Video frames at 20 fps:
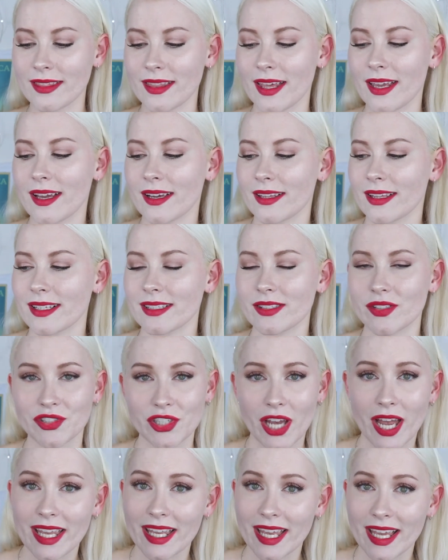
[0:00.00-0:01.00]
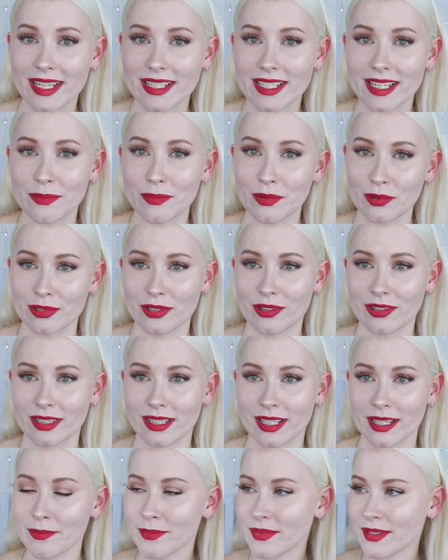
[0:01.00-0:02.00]
They are these gigantic Bulldog
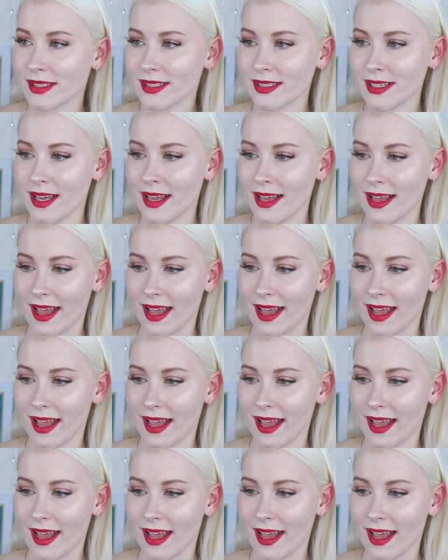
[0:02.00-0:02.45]
Clips,